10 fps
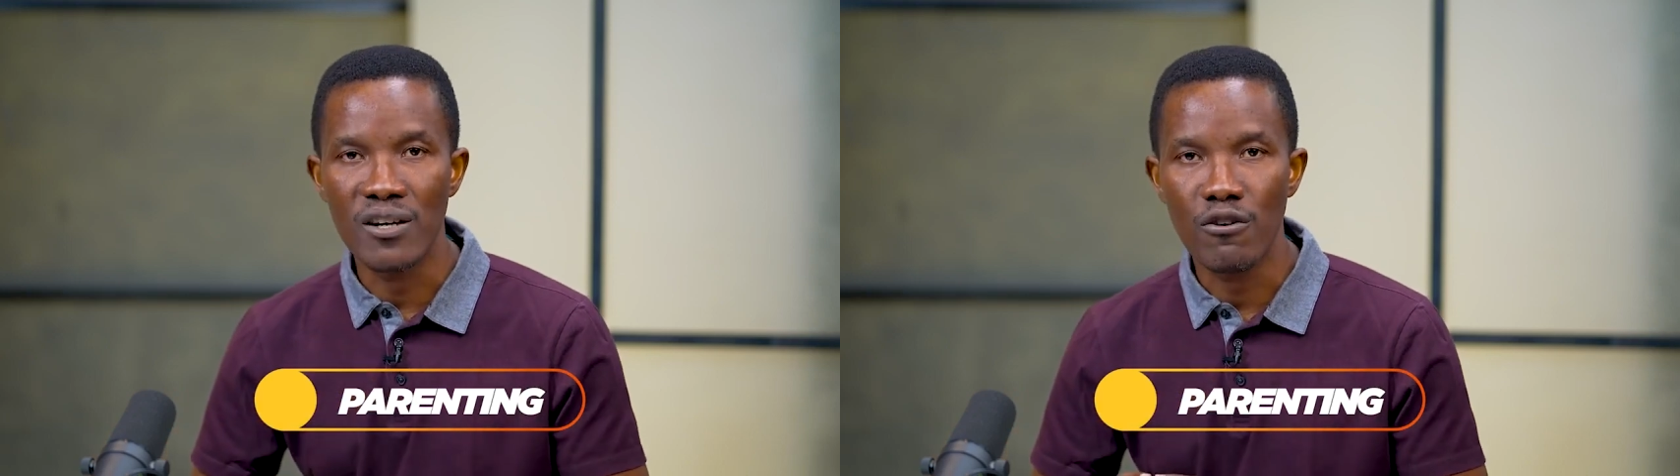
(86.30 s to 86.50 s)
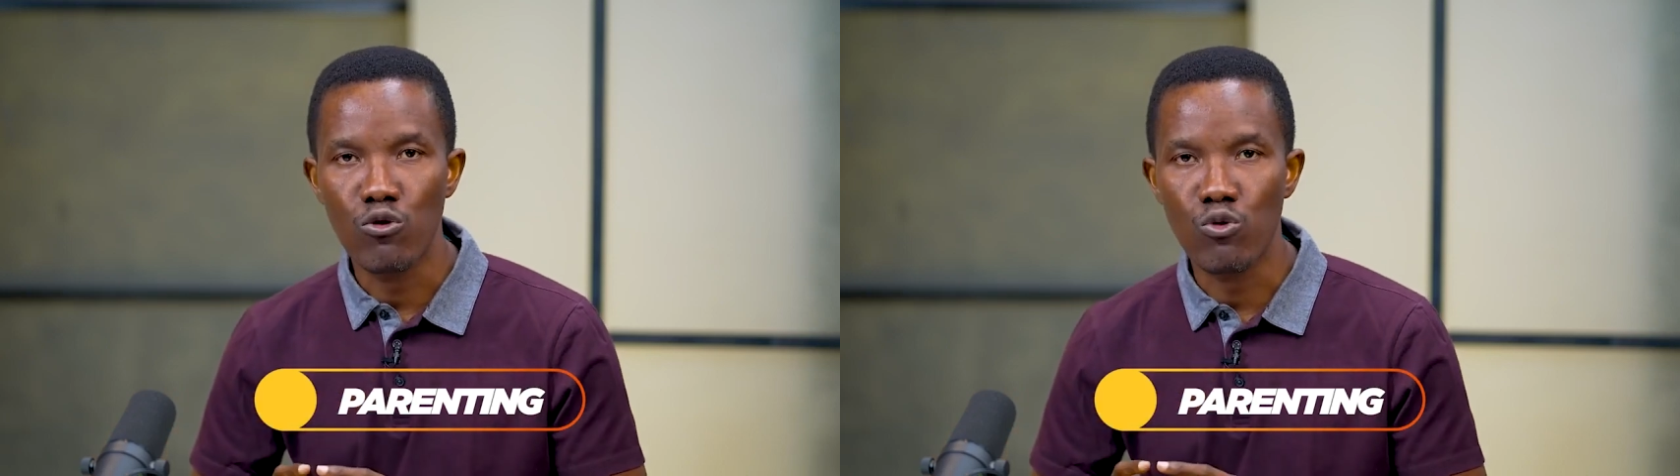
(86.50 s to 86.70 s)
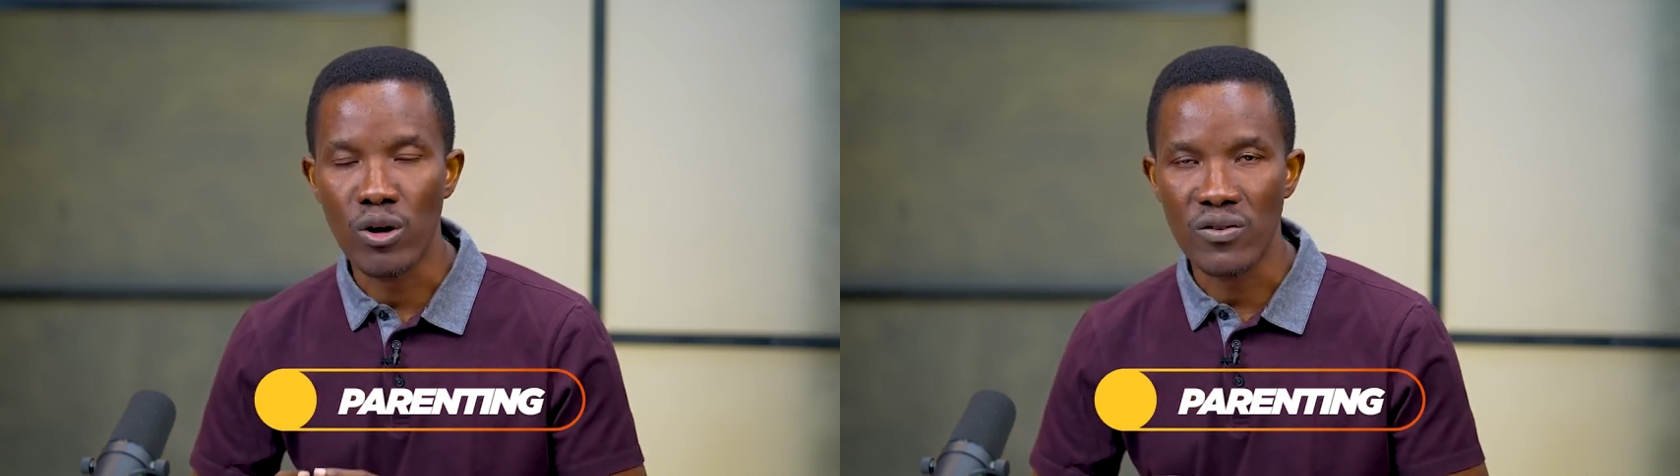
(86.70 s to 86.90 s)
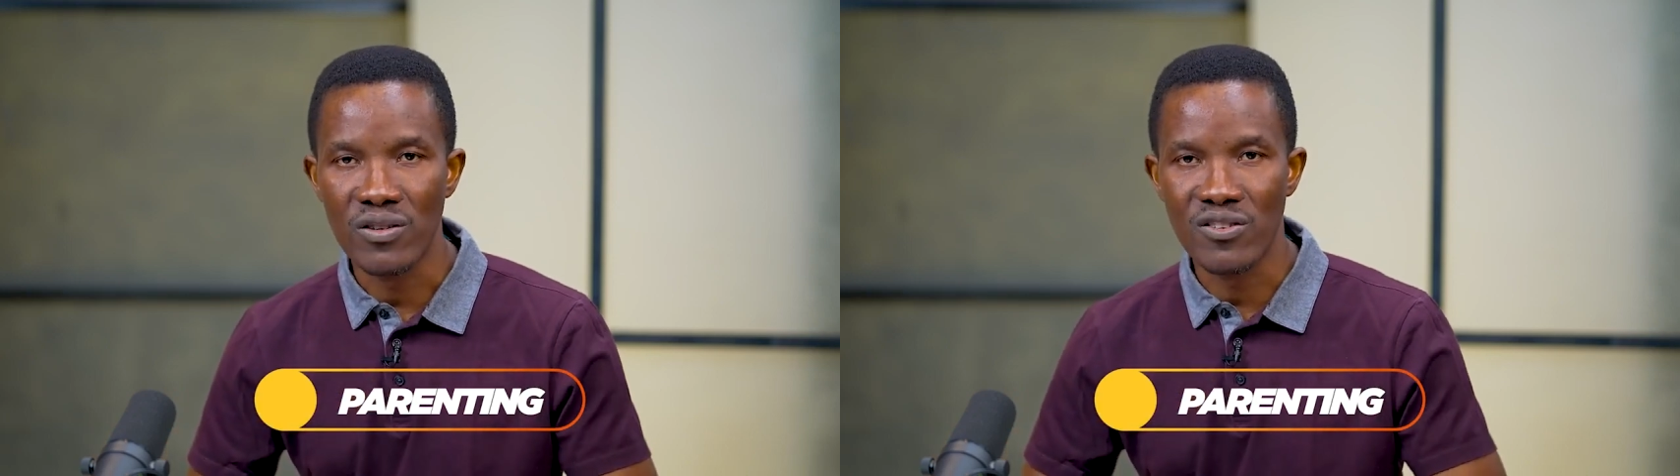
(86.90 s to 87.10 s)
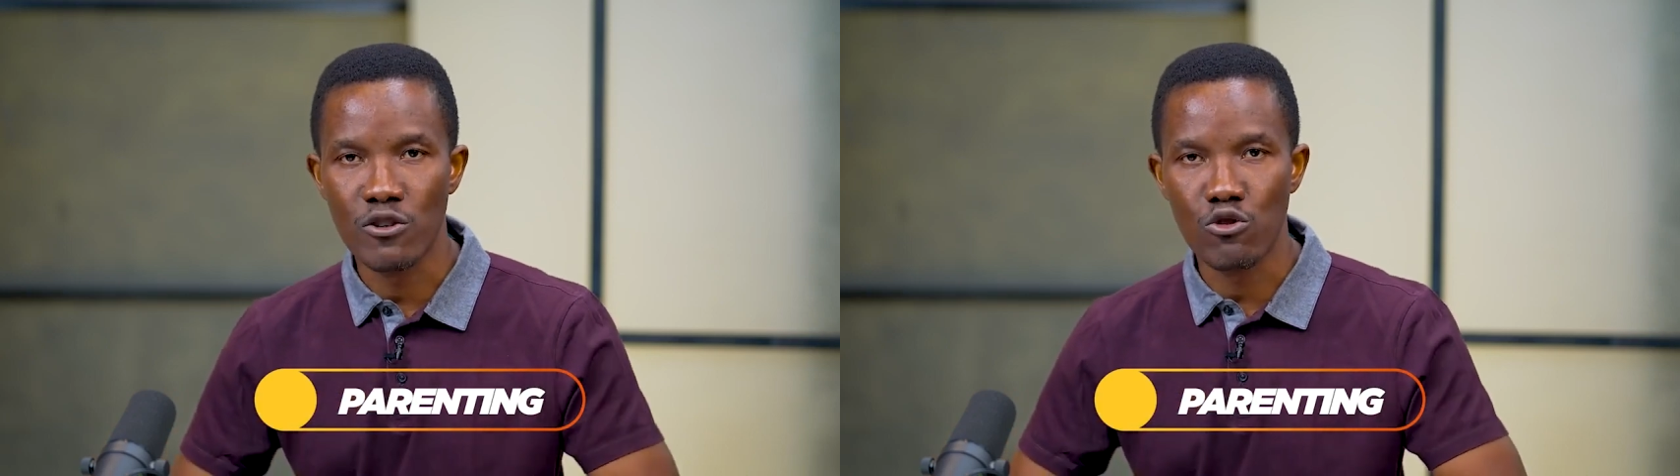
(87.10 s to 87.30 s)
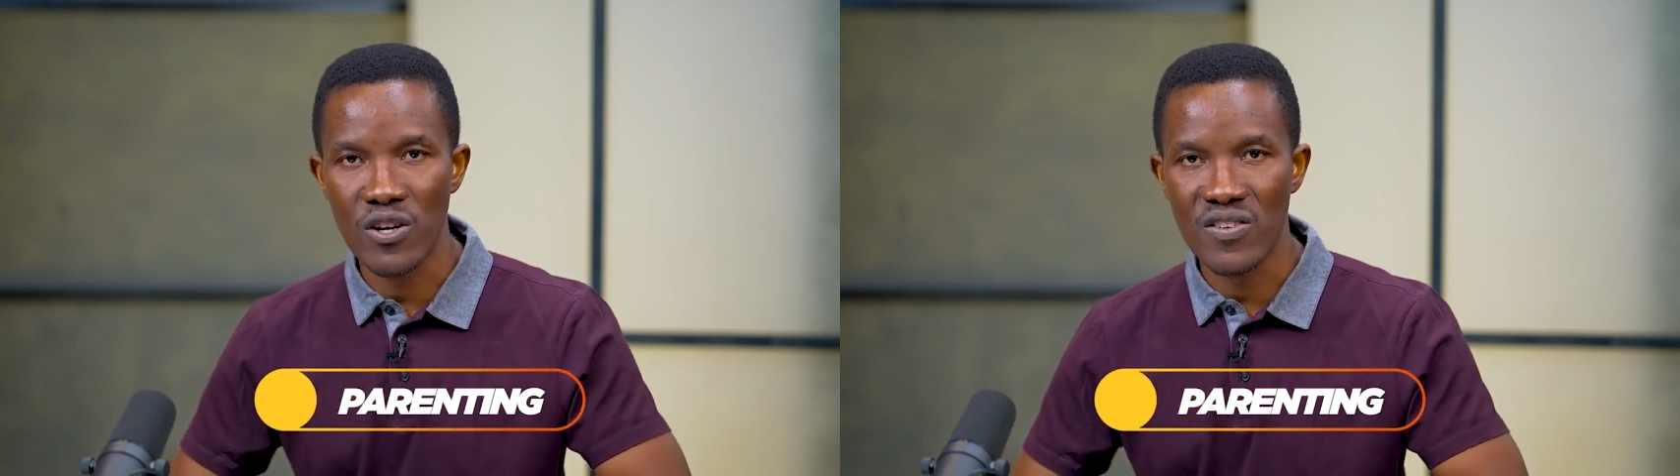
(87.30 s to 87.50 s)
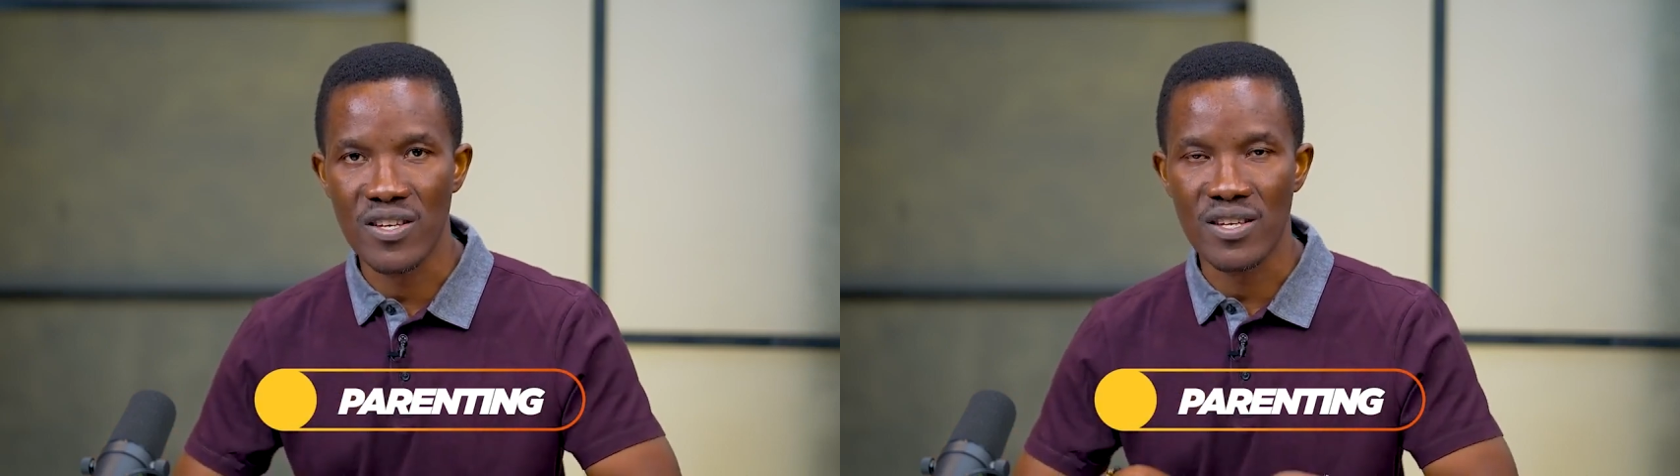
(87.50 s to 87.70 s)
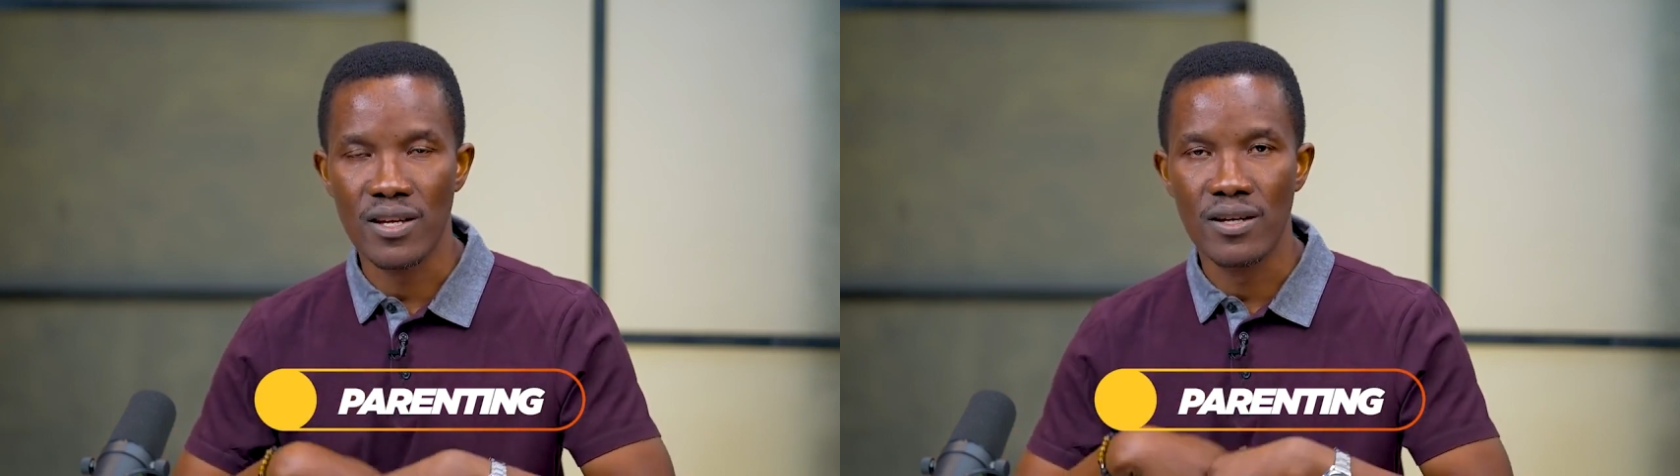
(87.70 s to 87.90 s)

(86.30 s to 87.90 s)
what stresses